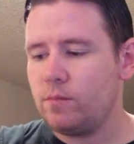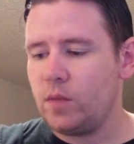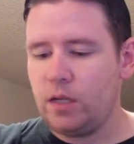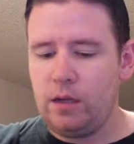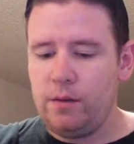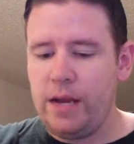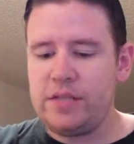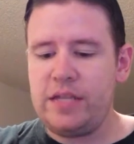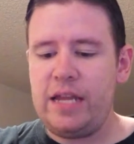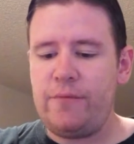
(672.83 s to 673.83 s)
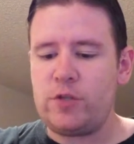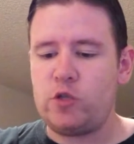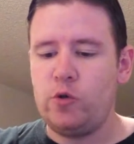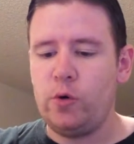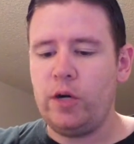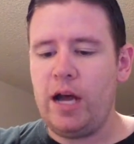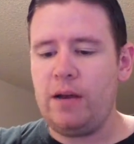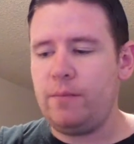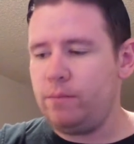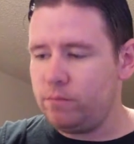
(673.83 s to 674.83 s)
I'm not saying if it's true or
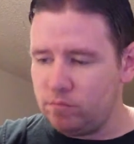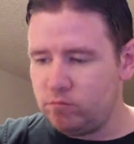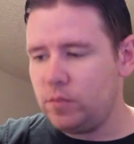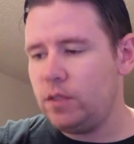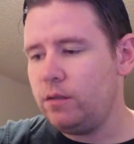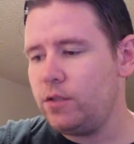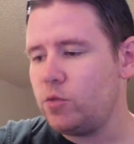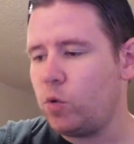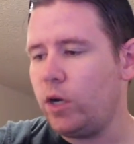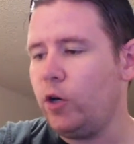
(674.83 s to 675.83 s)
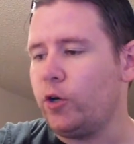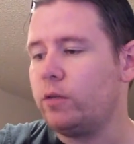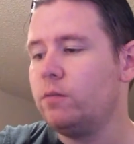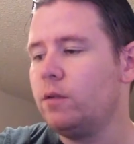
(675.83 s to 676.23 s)
not. It's what I heard.